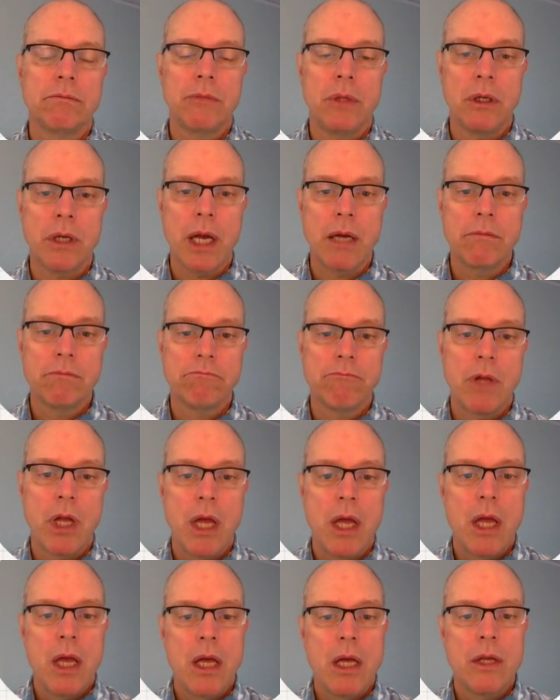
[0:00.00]
Okay,
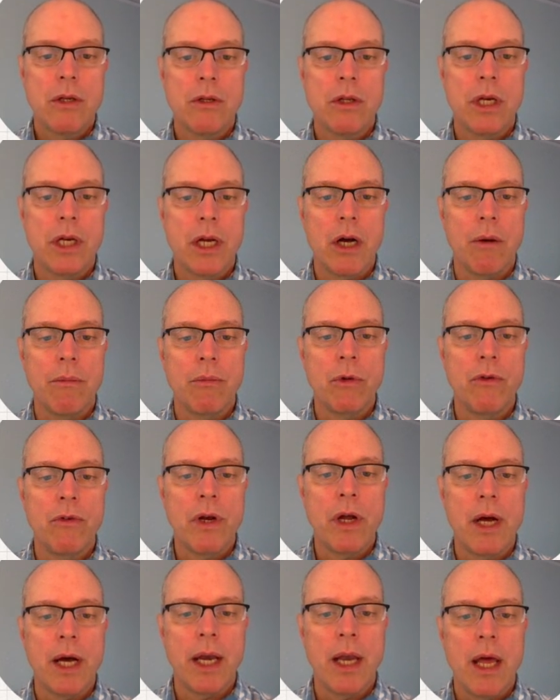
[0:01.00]
there you go. Moving
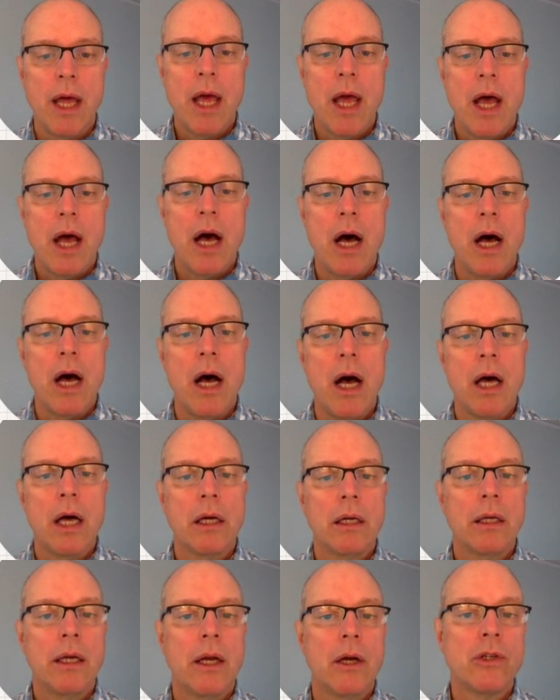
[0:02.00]
on.
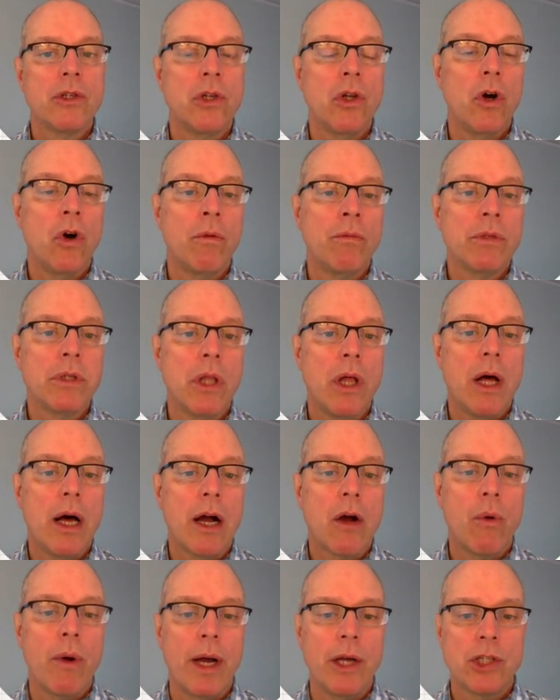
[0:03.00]
Here's an Ohm's law
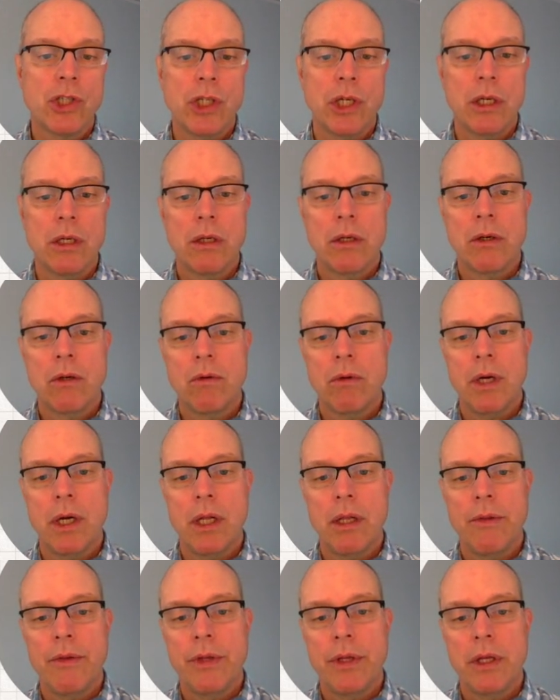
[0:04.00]
question.
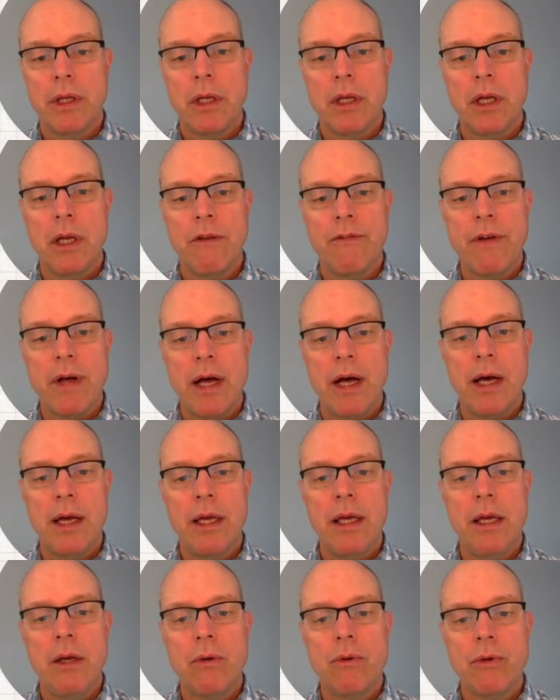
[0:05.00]
Well, if I
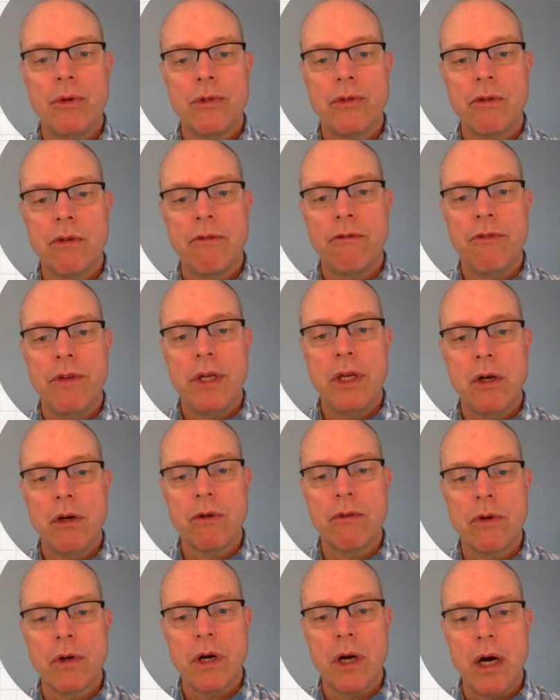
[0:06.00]
equals V
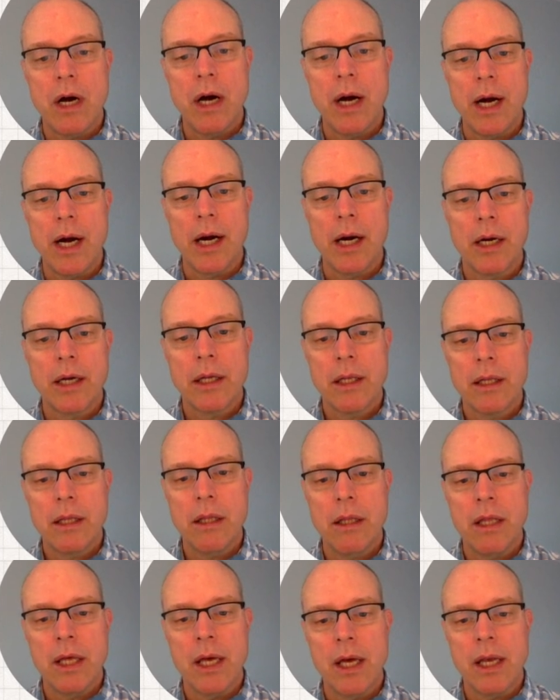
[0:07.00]
over R,
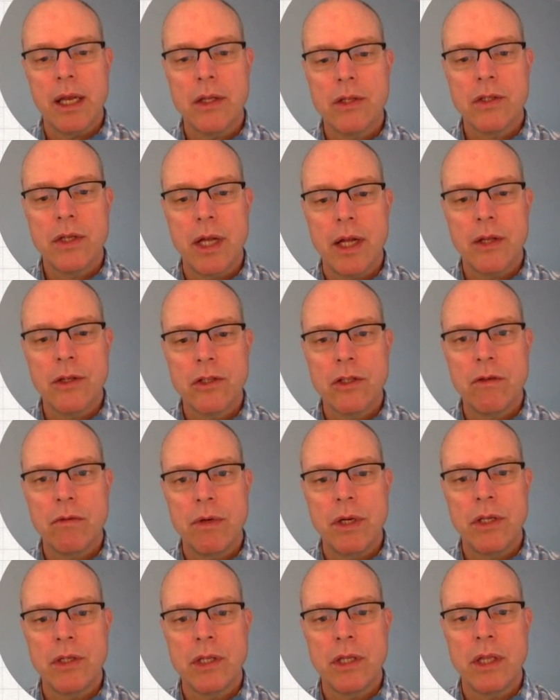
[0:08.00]
then it stands to
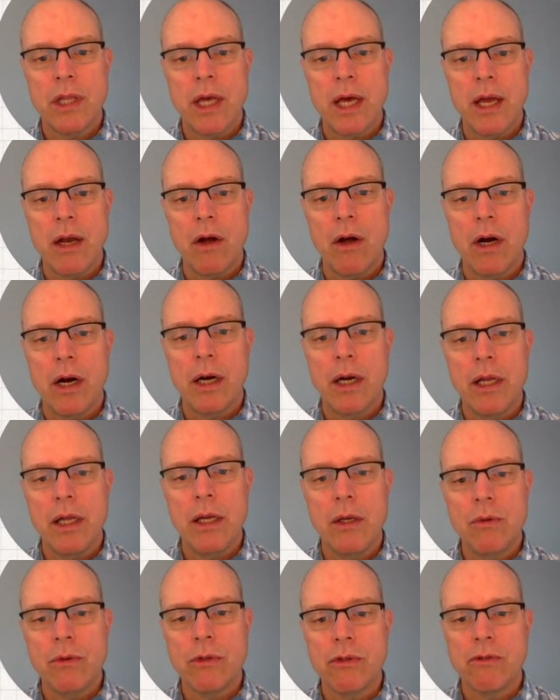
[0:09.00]
reason that R
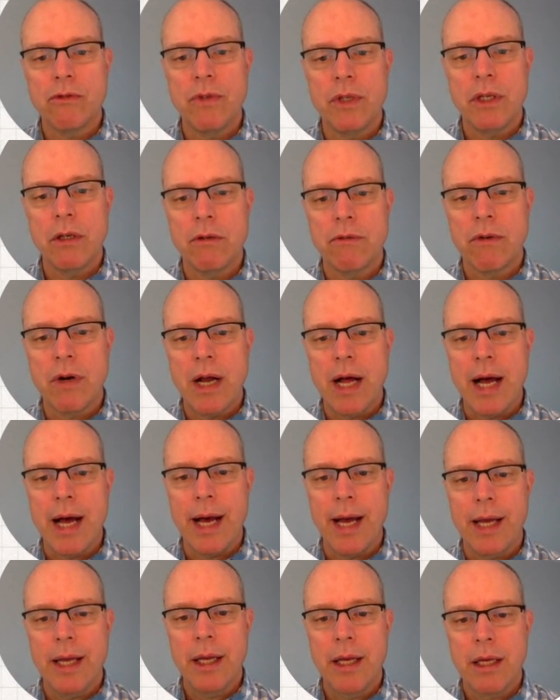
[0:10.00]
equals V over
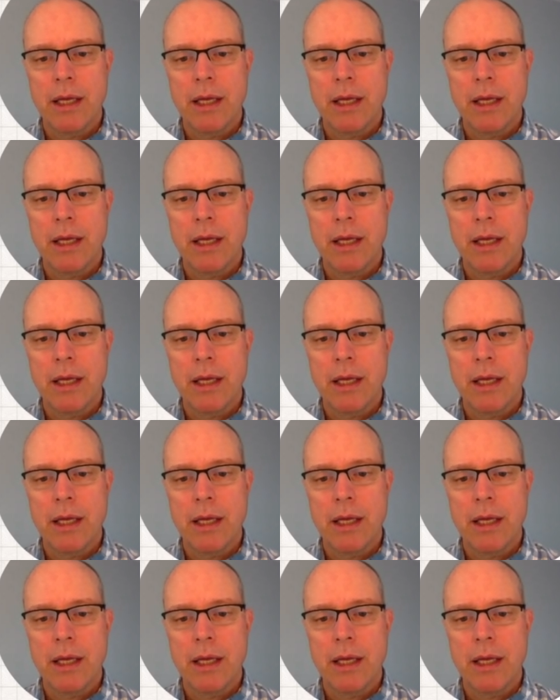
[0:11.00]
I.